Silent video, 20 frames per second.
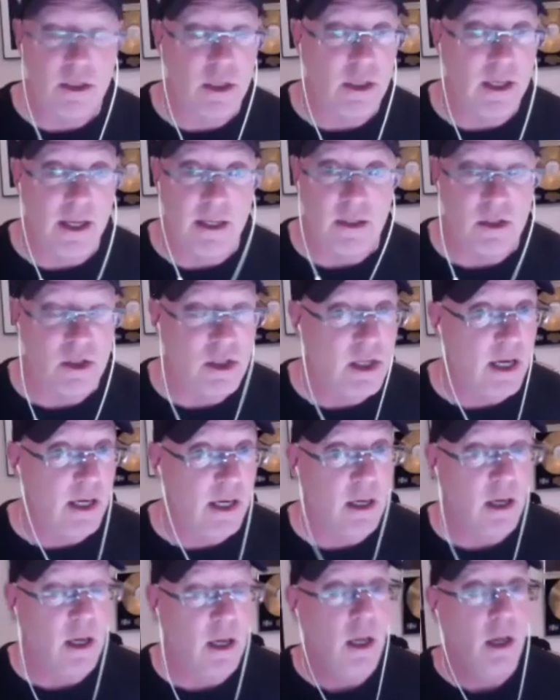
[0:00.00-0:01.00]
get
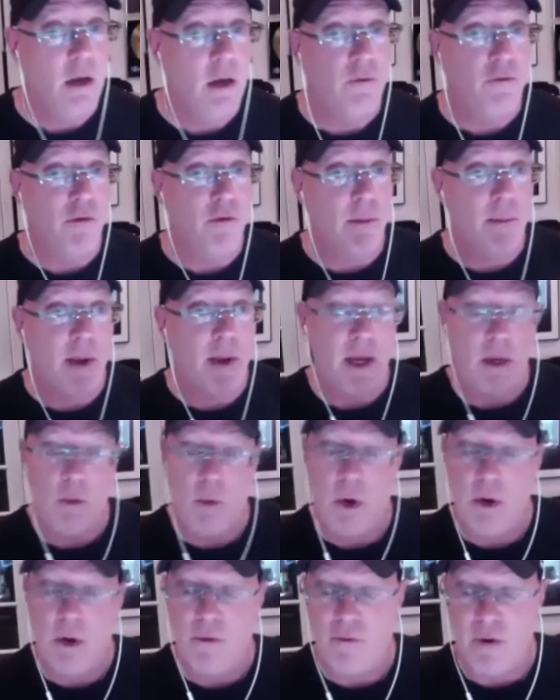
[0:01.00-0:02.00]
sick from
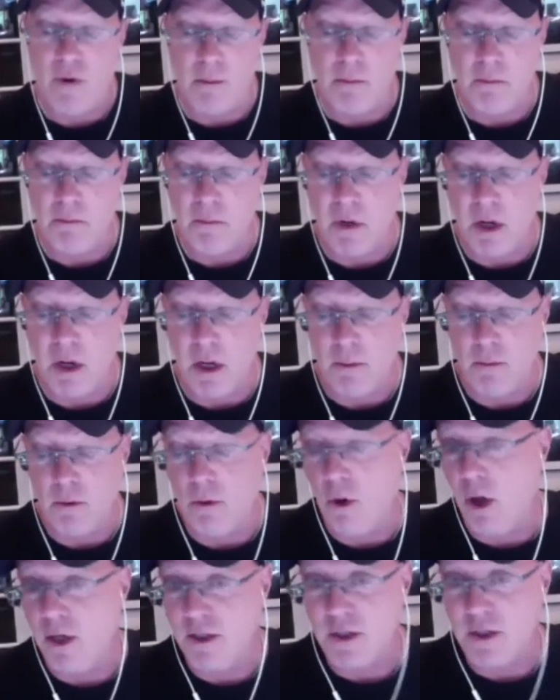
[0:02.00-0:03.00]
anywhere from
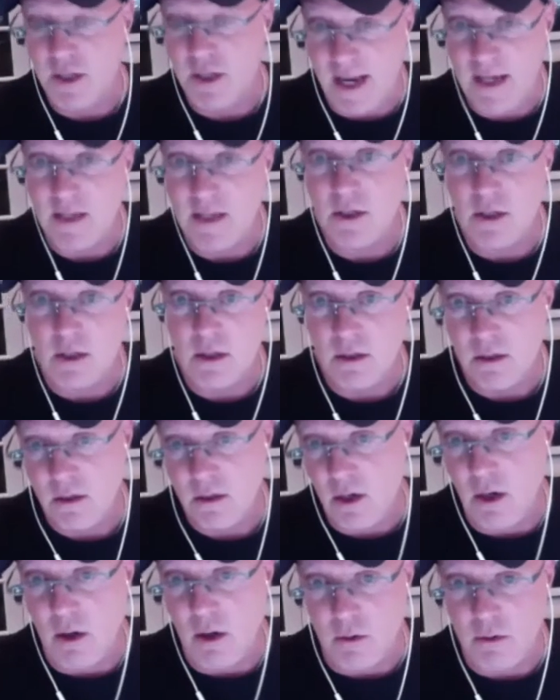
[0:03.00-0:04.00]
lost taste,
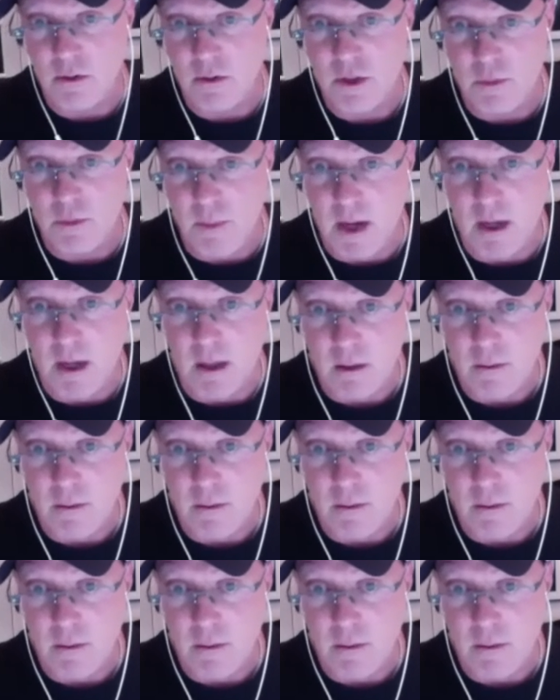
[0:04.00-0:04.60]
smell,